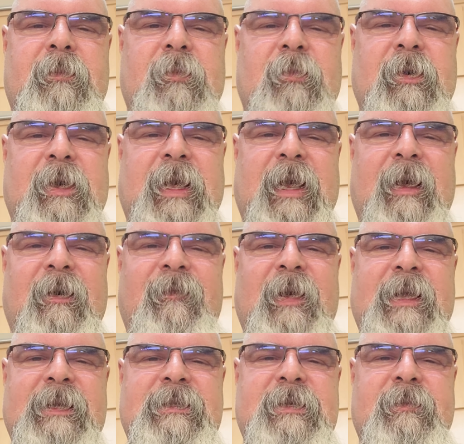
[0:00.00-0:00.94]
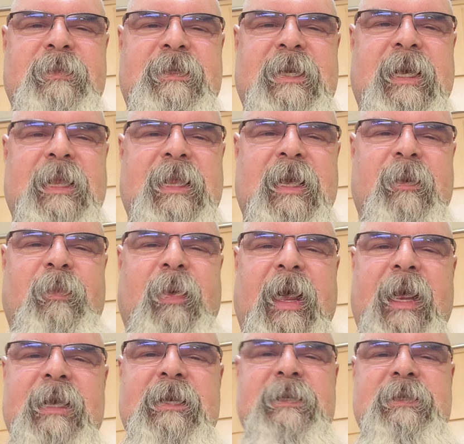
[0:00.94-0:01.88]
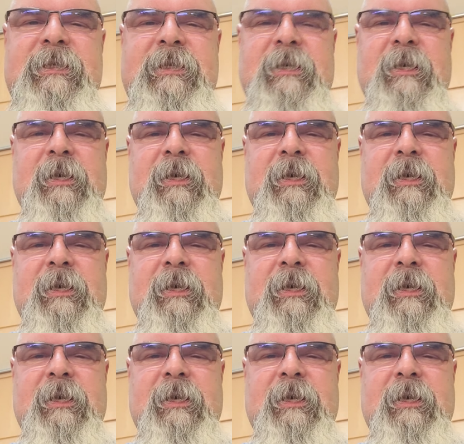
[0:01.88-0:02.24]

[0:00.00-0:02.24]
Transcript: We have had some teething pains,